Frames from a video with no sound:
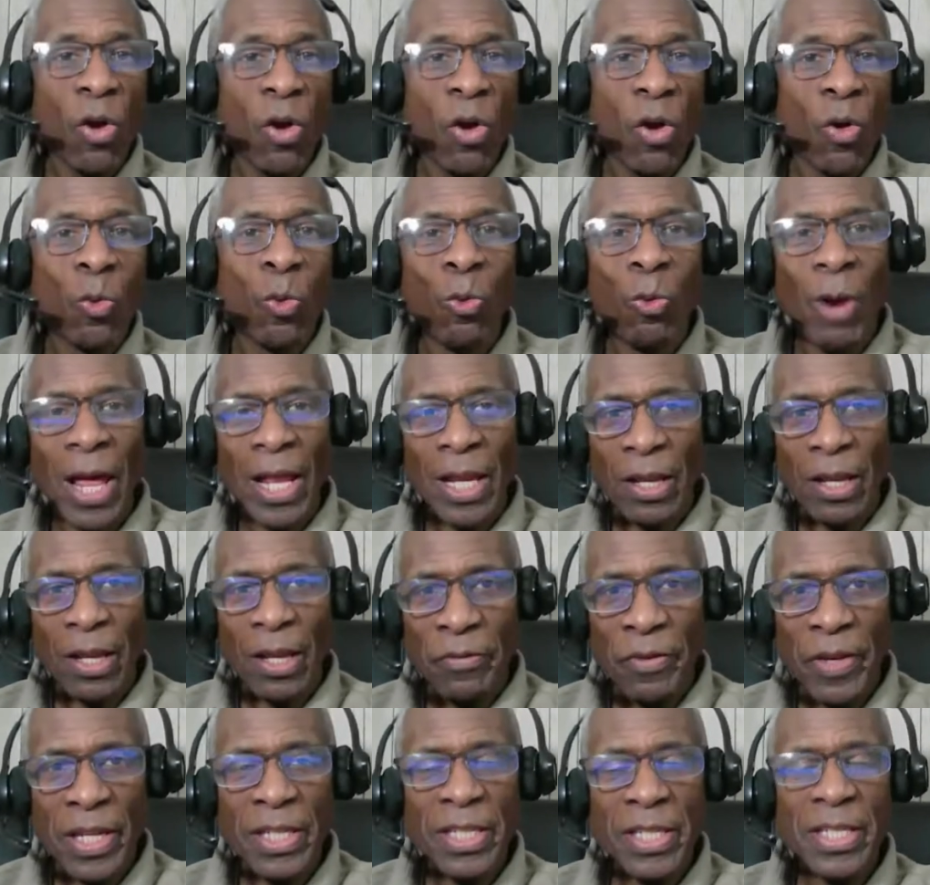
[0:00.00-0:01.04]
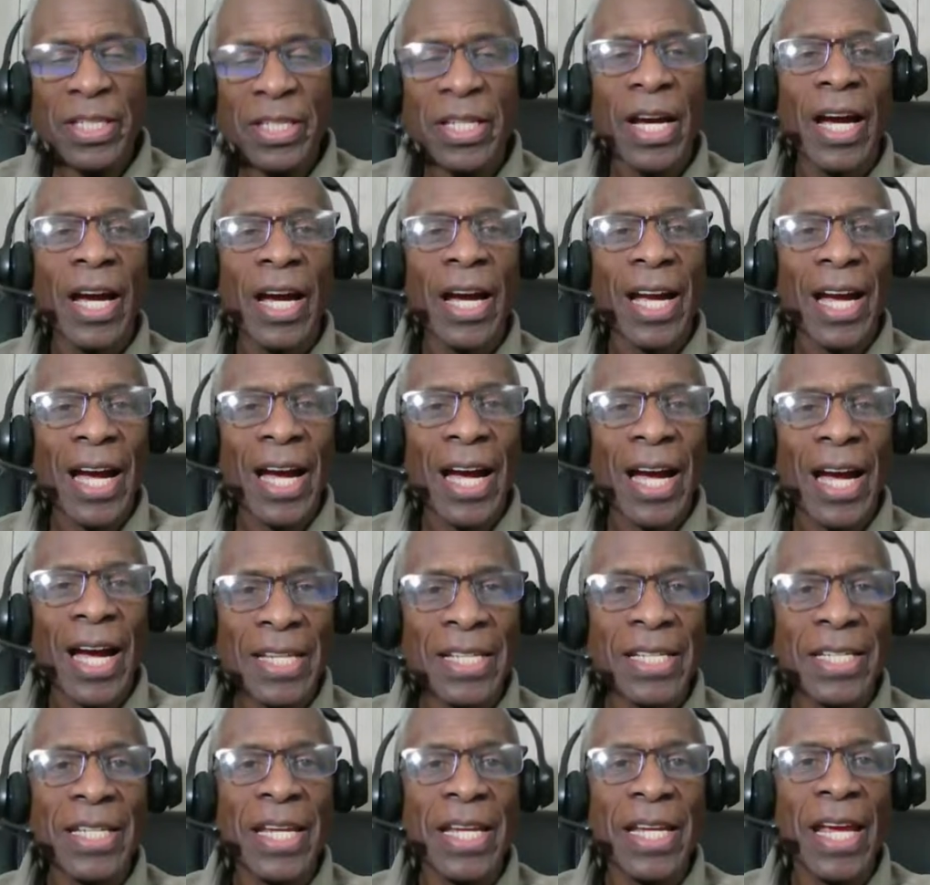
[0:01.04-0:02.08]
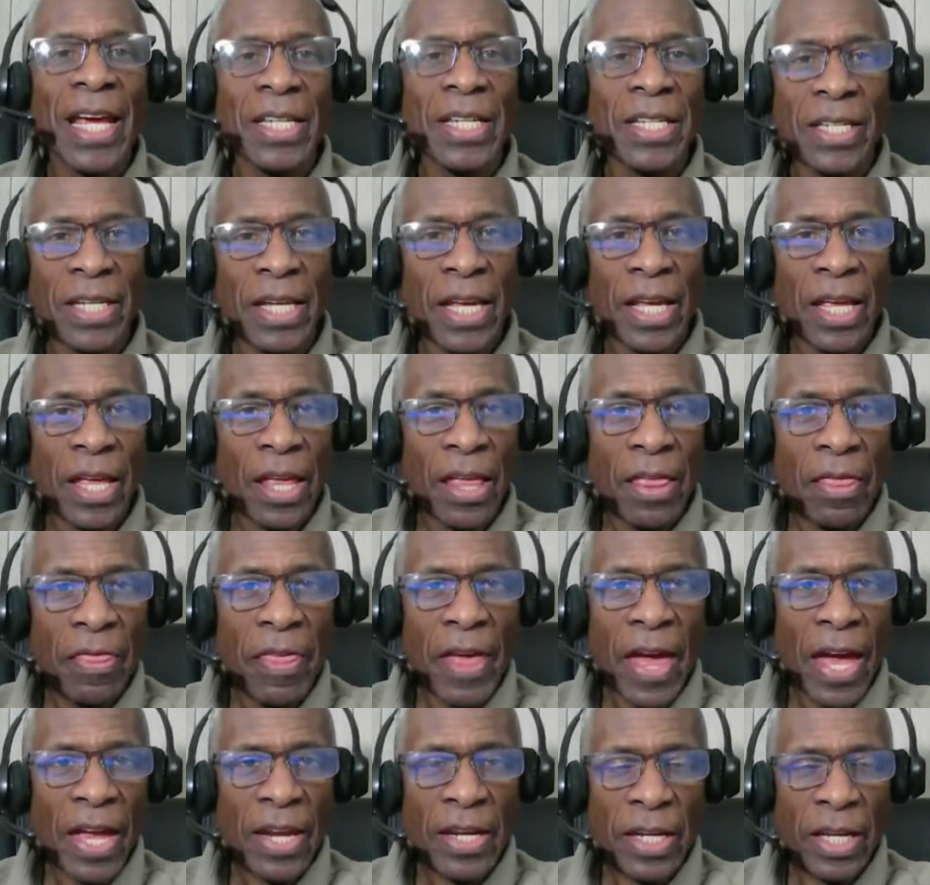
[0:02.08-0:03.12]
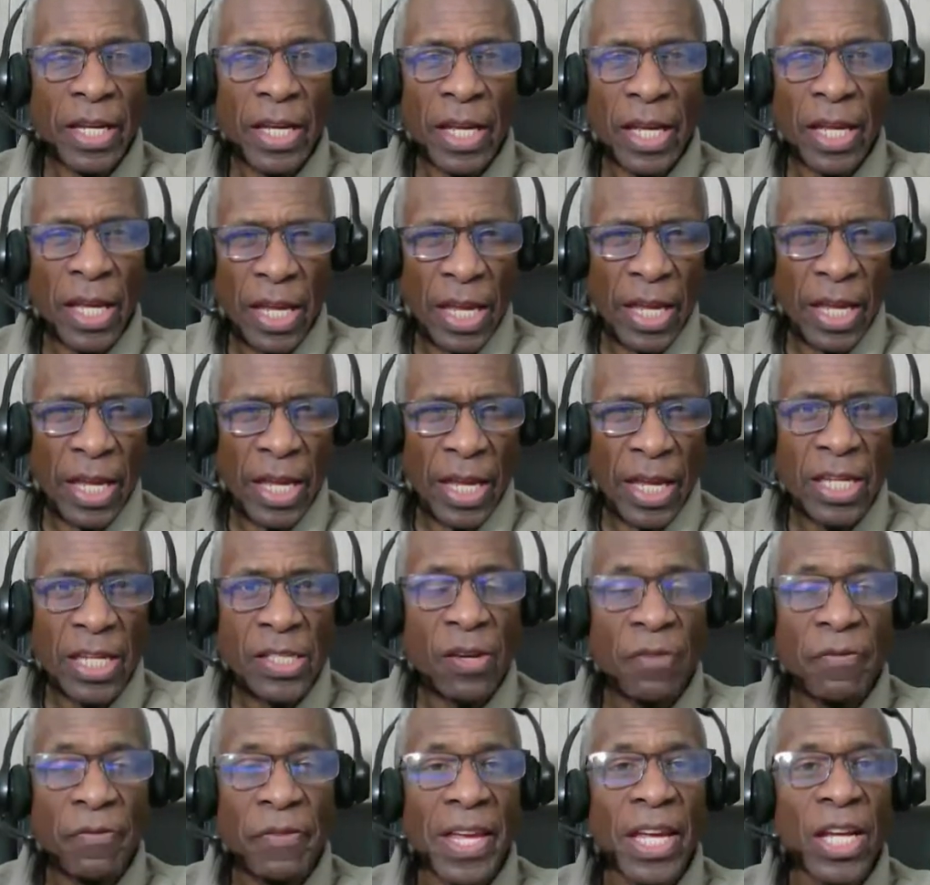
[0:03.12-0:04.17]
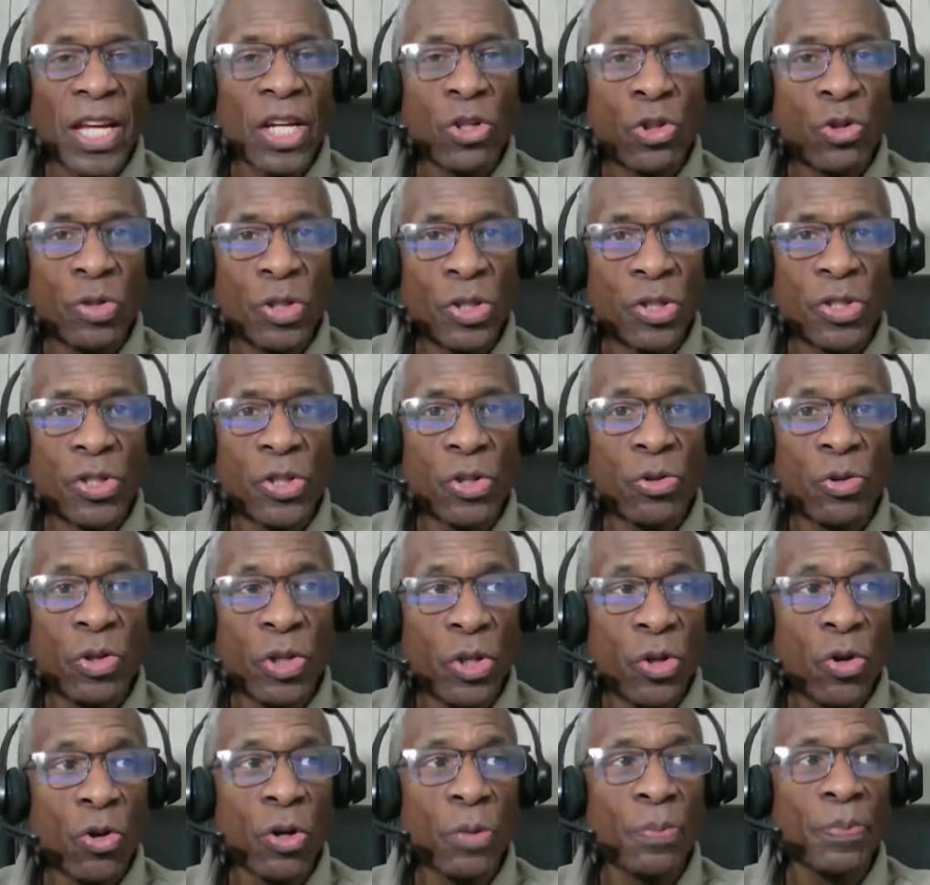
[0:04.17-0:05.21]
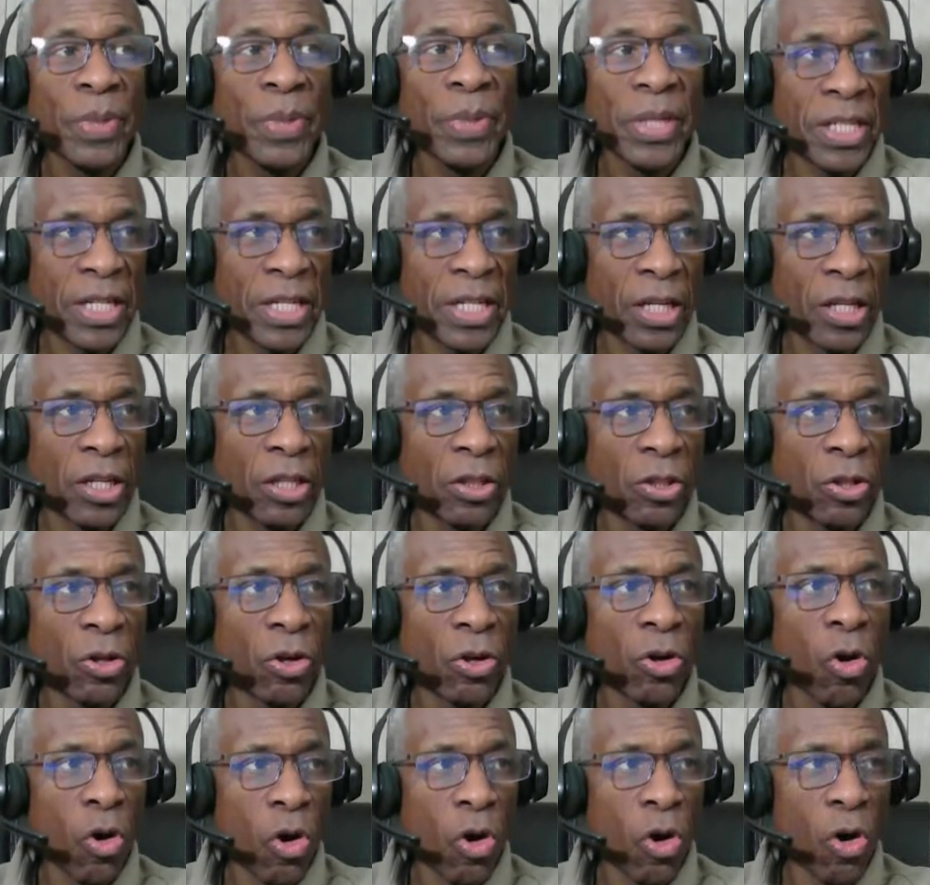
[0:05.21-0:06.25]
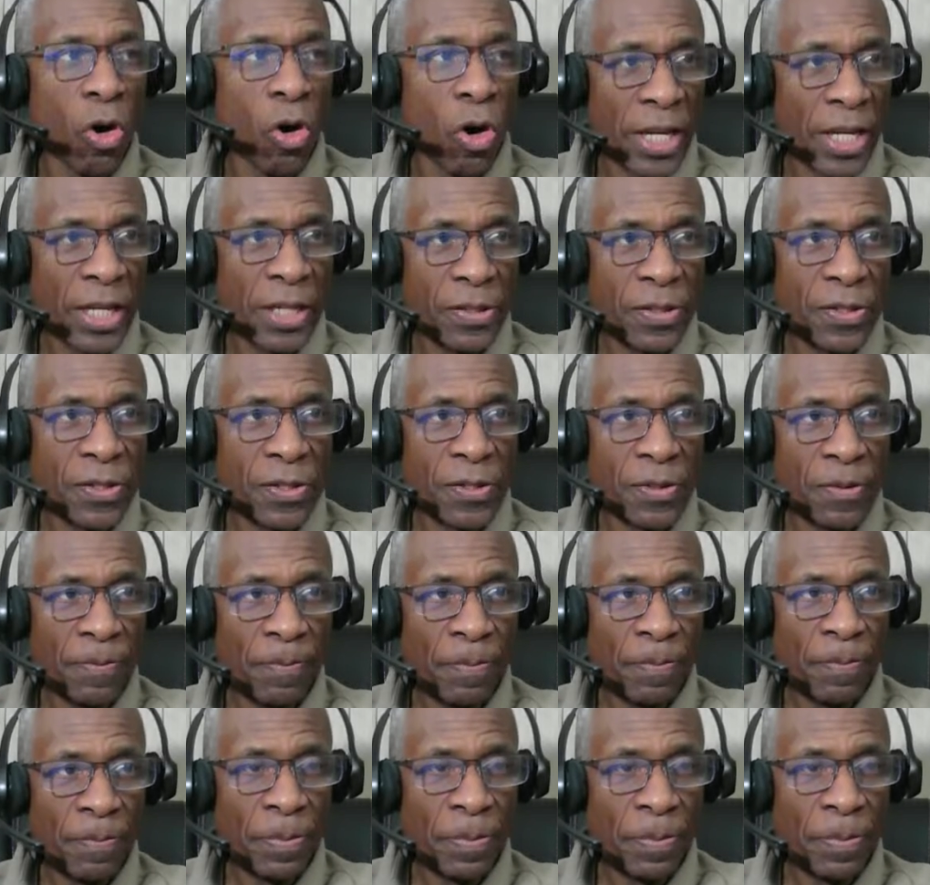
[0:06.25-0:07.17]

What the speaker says: relevant content that is of interest to your particular audience.